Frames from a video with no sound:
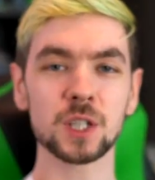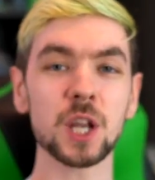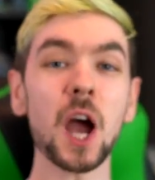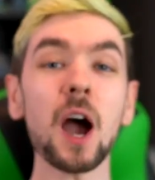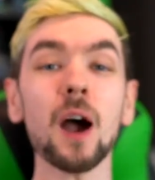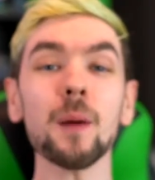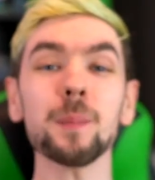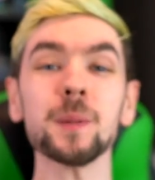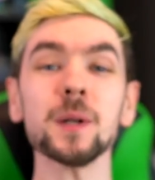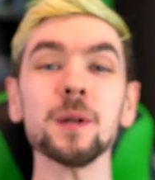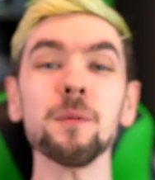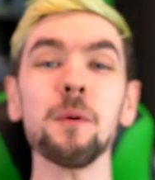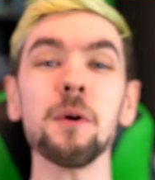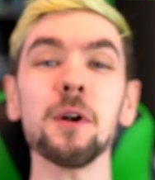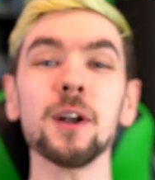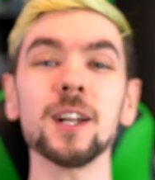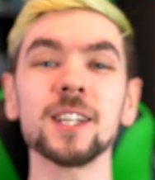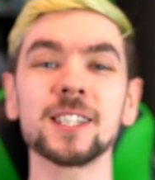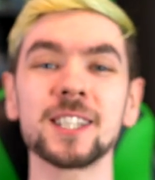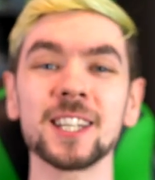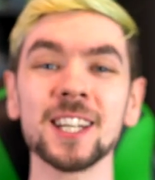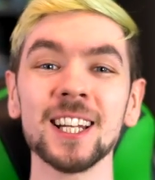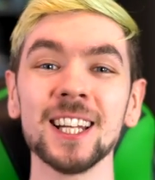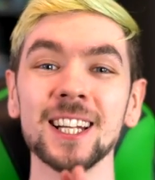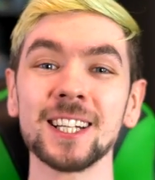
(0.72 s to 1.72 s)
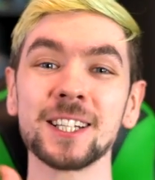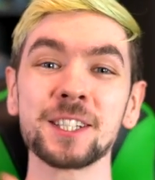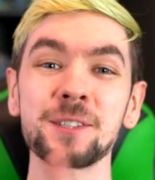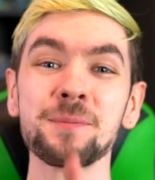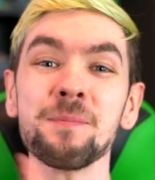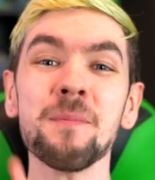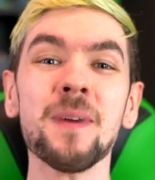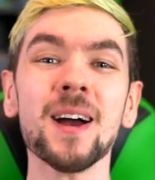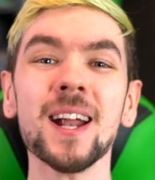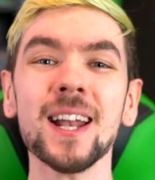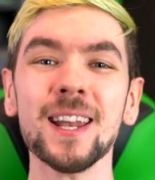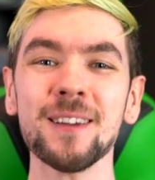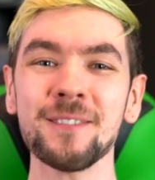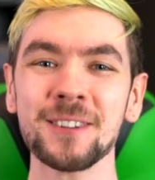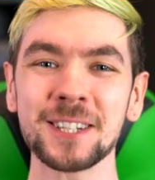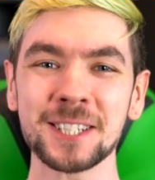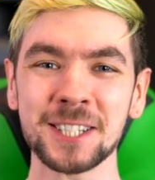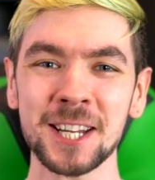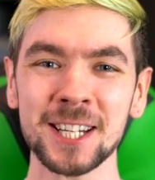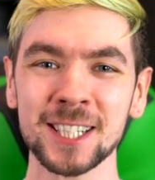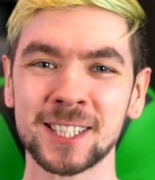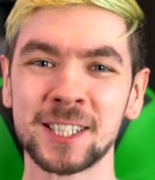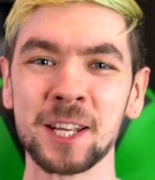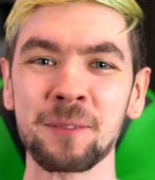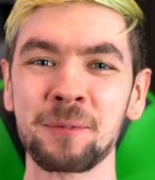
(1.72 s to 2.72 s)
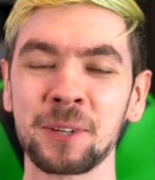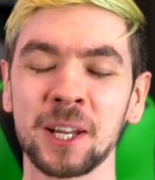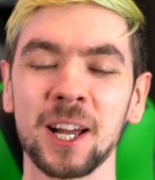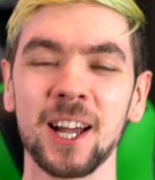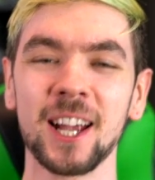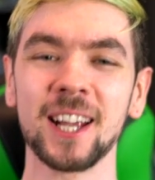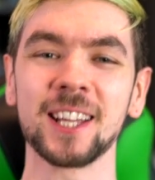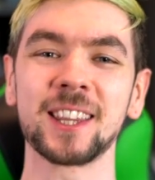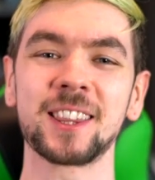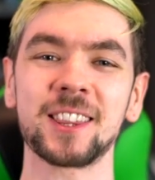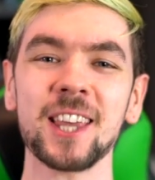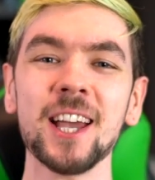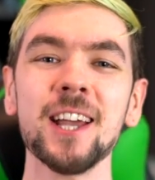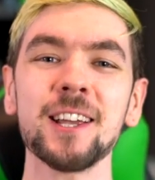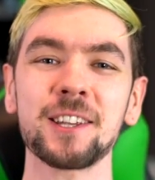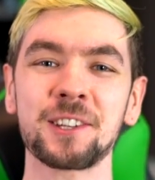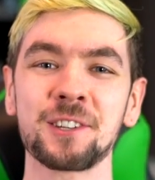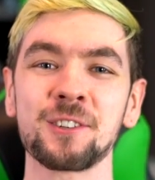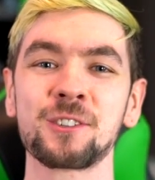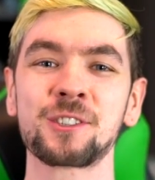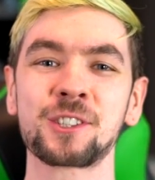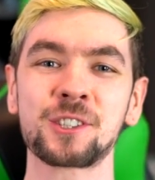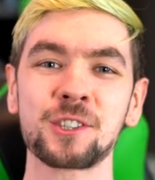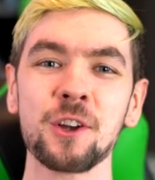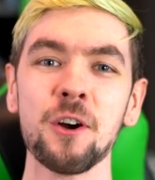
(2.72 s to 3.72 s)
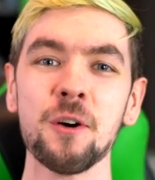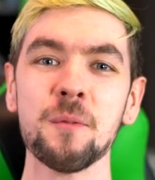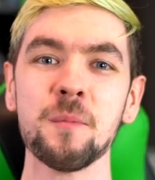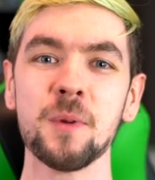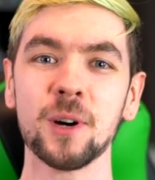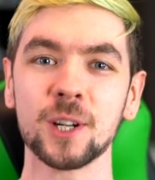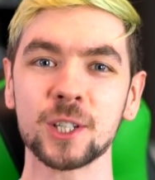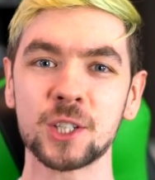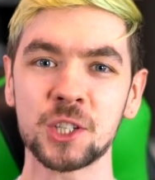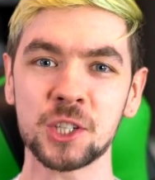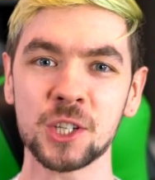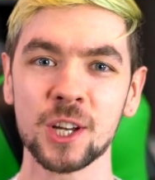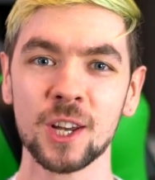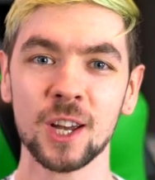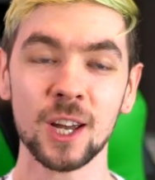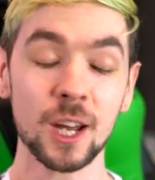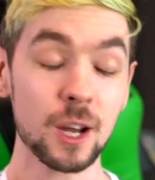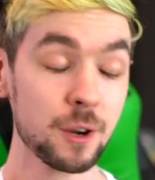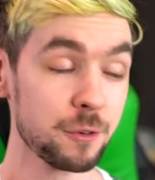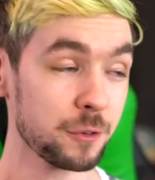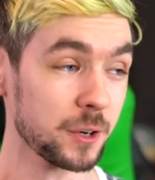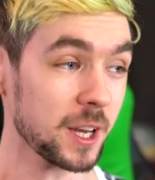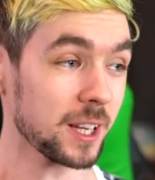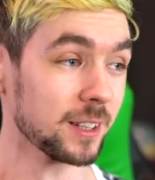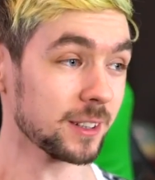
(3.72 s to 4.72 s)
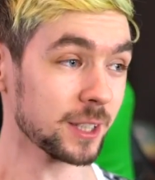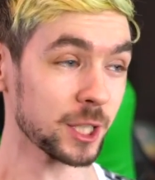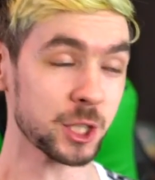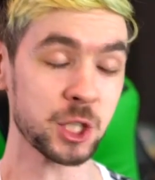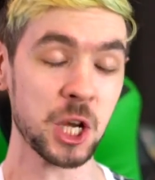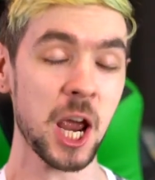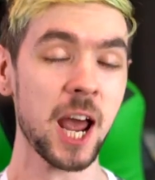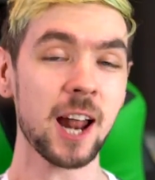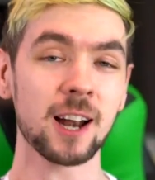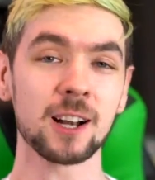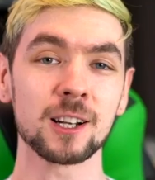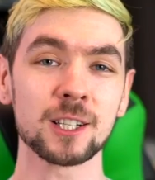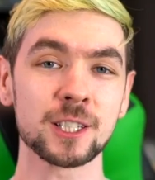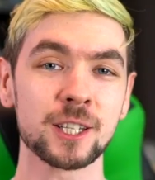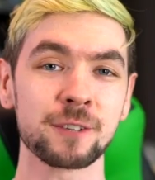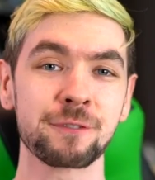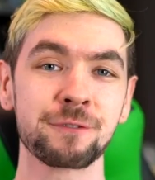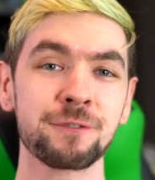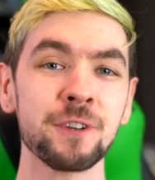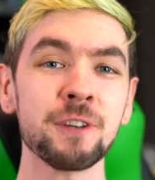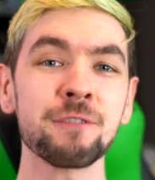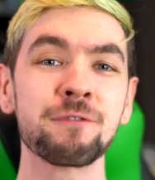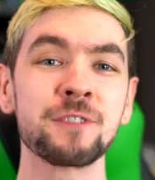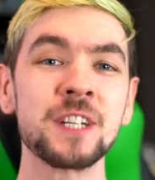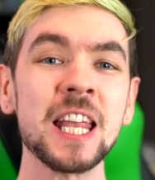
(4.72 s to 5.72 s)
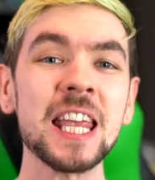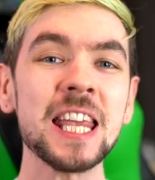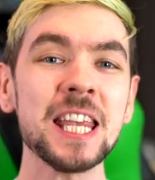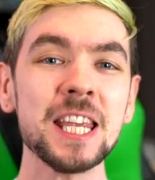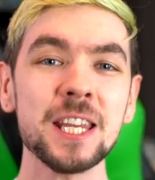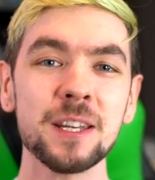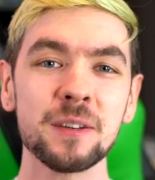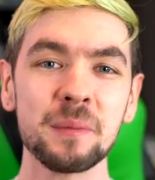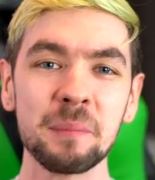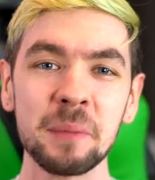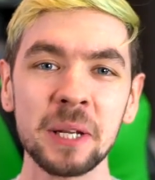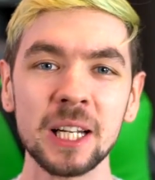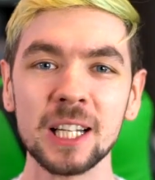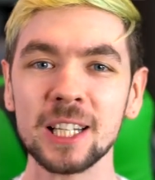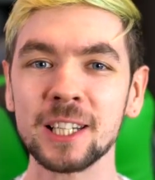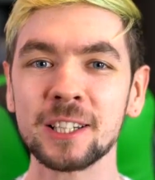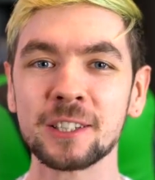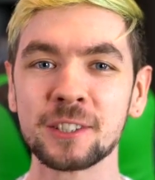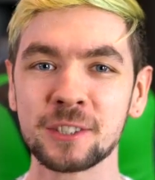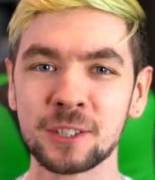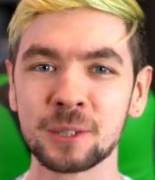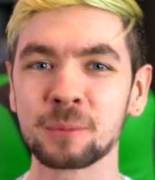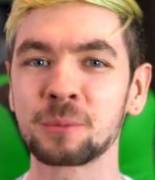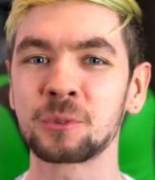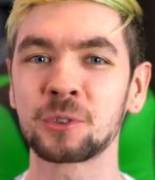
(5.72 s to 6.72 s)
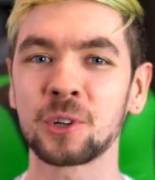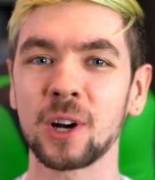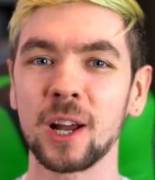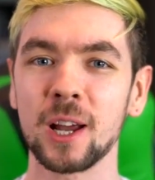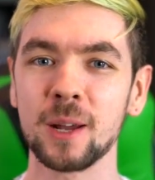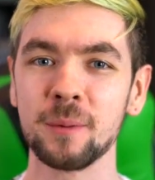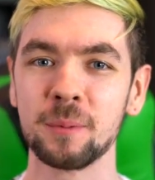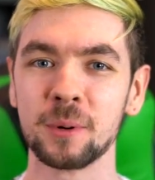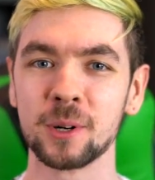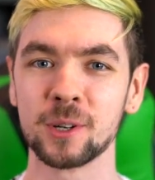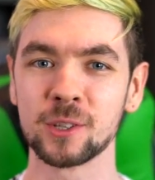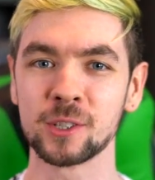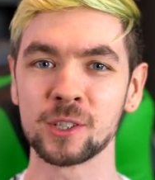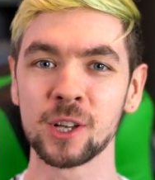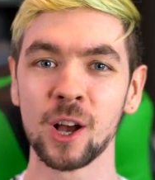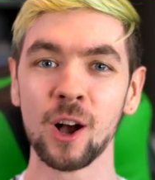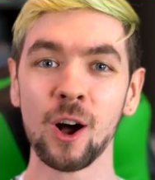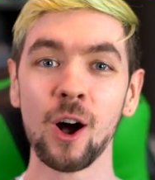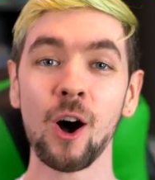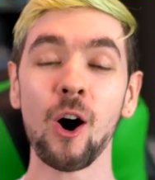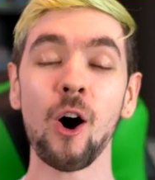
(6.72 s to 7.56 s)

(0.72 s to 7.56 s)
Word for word: top of the morning to you my name is Jacksepticeye and thank you so much for getting the channel to 15 million subscribers.